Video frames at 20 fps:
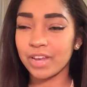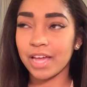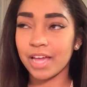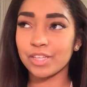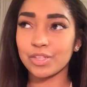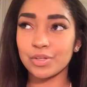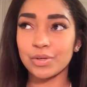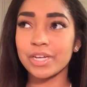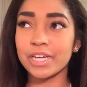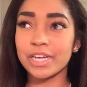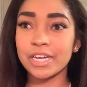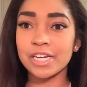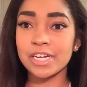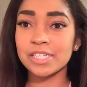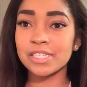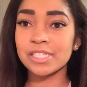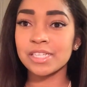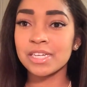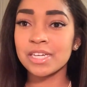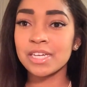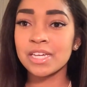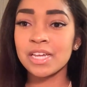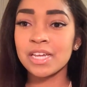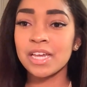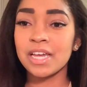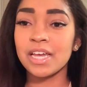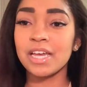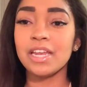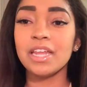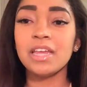for like 3 years?
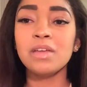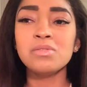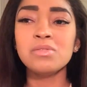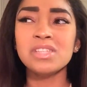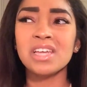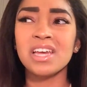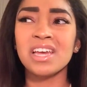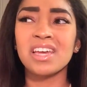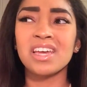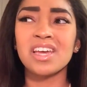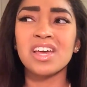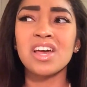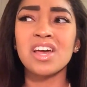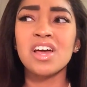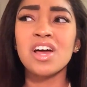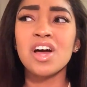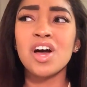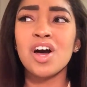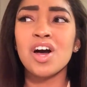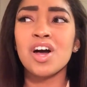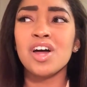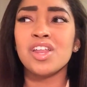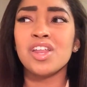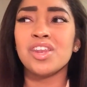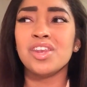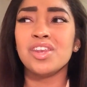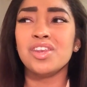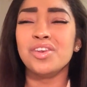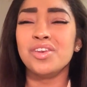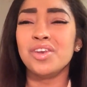And he was like,
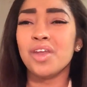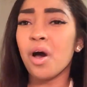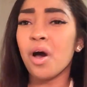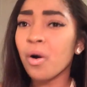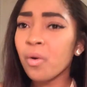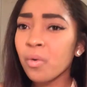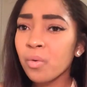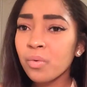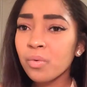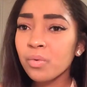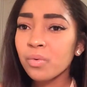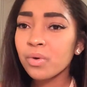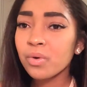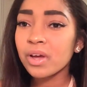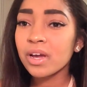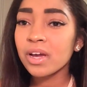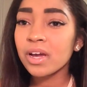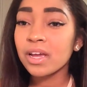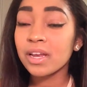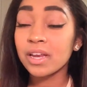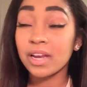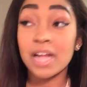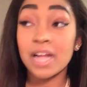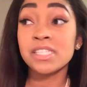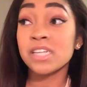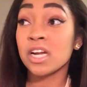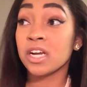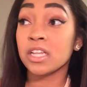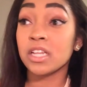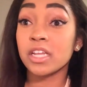no. And then I
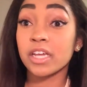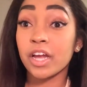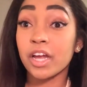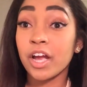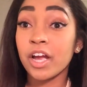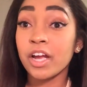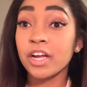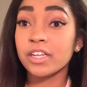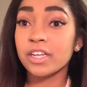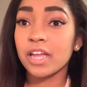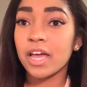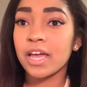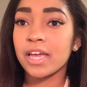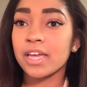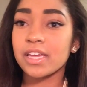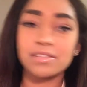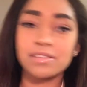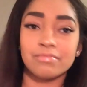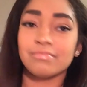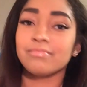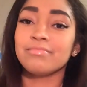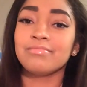turned and look at her like,